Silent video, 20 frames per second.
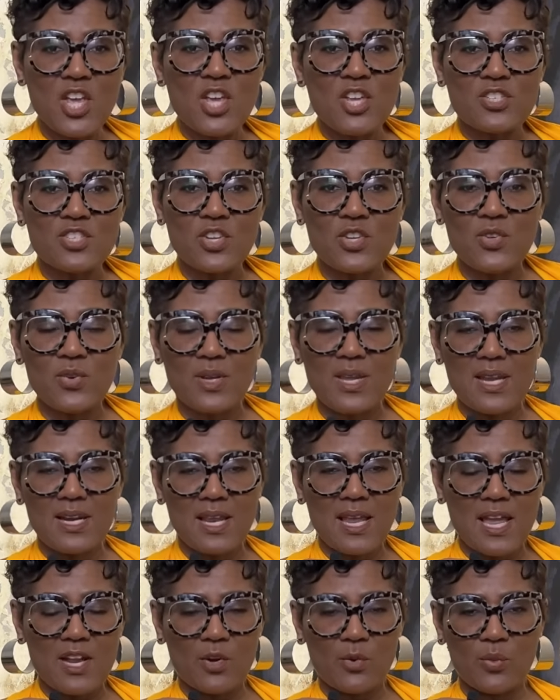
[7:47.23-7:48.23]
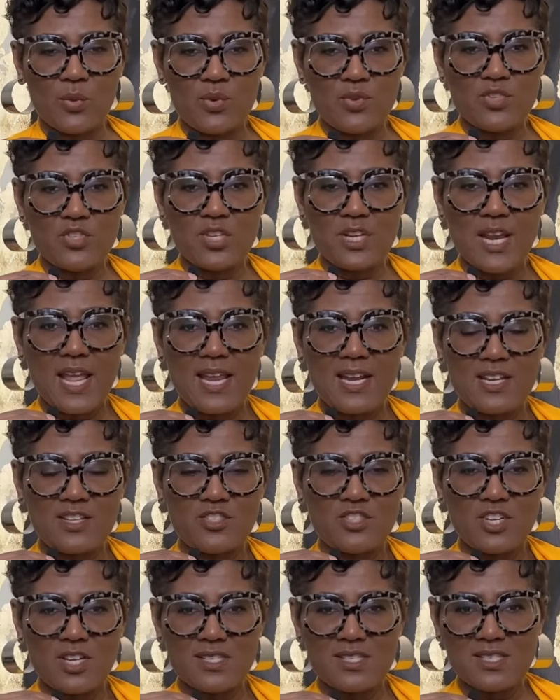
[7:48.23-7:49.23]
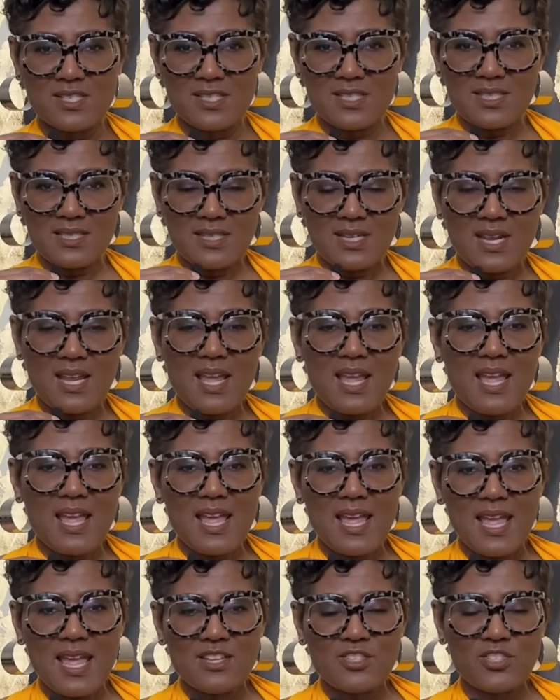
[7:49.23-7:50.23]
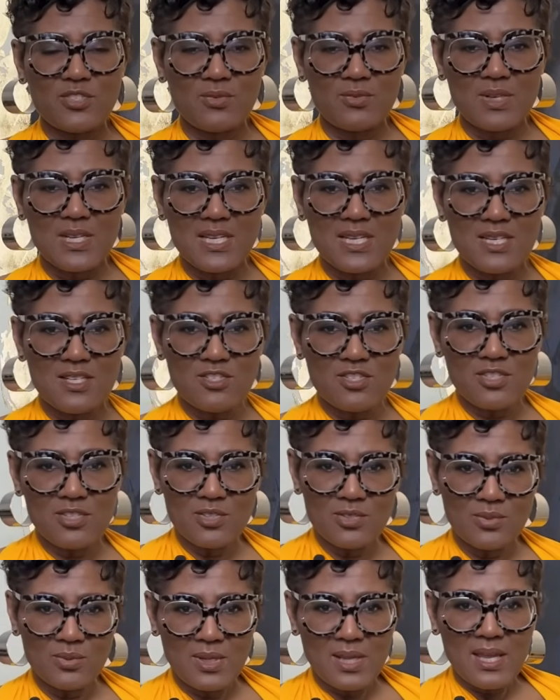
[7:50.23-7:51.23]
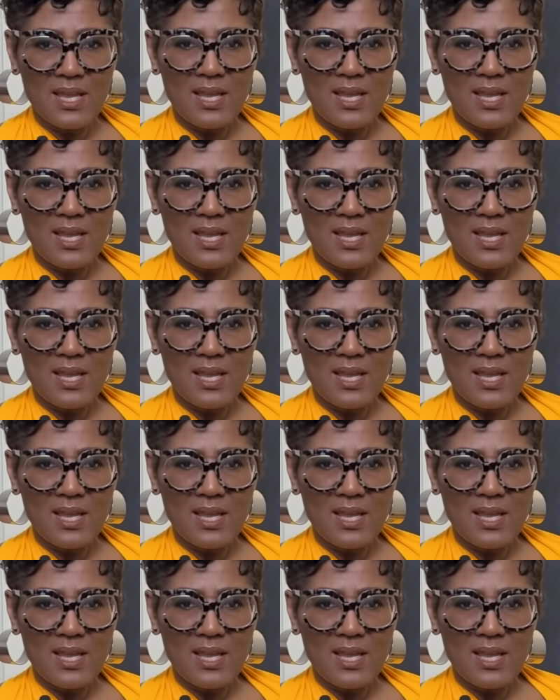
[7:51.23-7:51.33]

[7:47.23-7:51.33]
so you can kind of ruche it and adjust it as you need to.